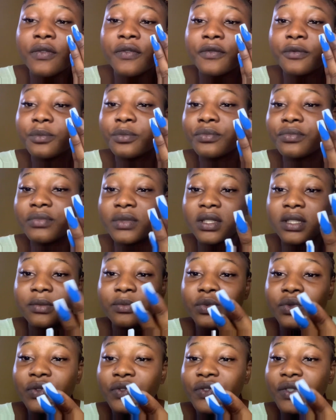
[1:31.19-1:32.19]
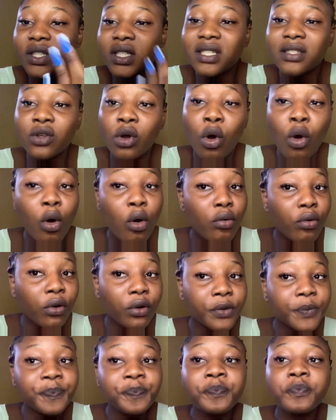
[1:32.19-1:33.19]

of the movie. It's horror